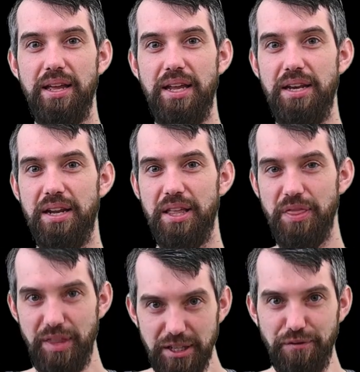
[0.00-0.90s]
In
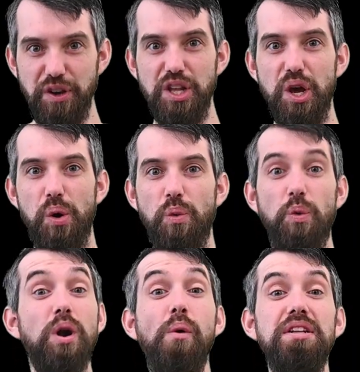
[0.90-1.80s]
this video,
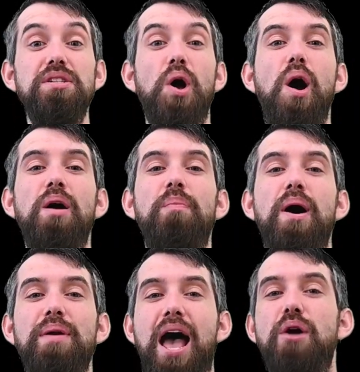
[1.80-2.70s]
we're going to talk
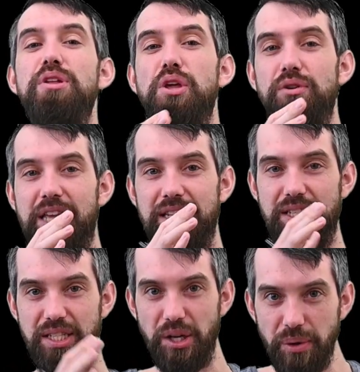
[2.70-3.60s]
about how to use a
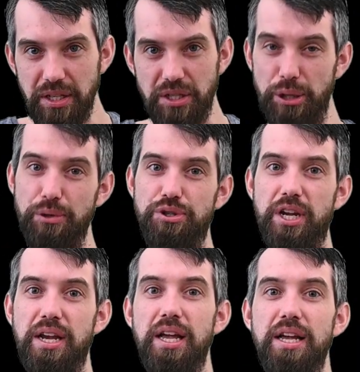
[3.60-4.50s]
series
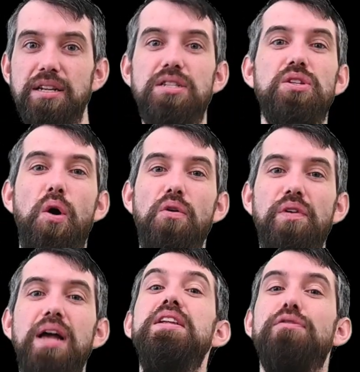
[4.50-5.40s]
solution to
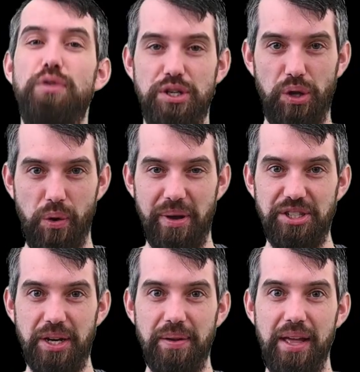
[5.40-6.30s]
solve a differential
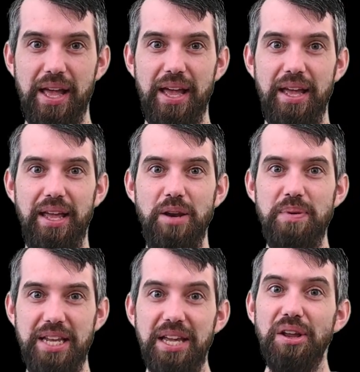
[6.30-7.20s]
equation. In
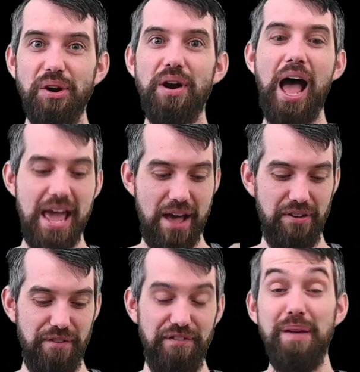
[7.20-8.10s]
particular, I have
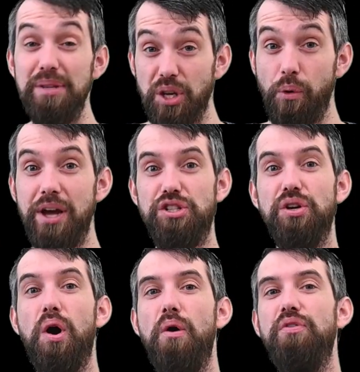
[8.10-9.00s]
a famous
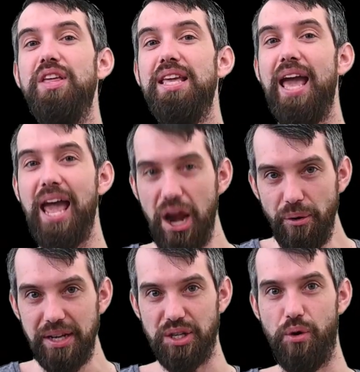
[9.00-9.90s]
equation called the
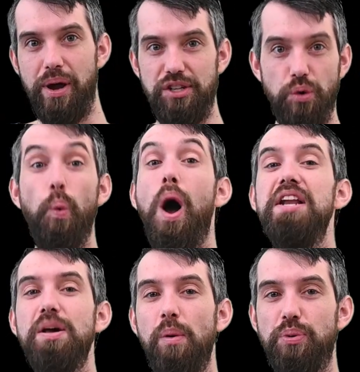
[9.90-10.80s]
Airy's equation,
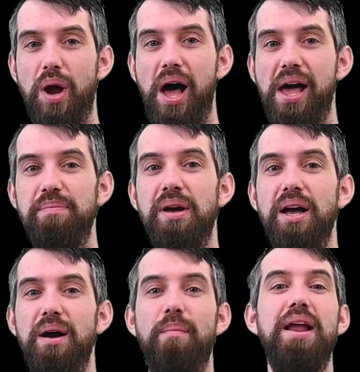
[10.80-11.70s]
y double prime
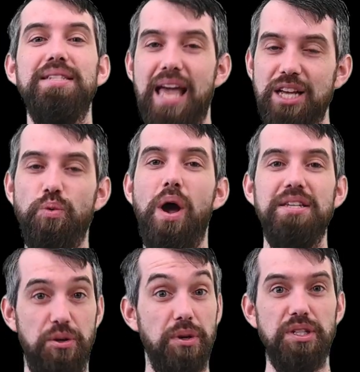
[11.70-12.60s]
minus xy
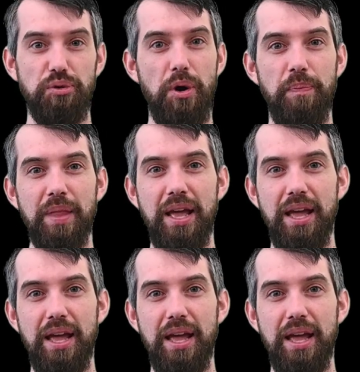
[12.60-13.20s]
is equal to 0.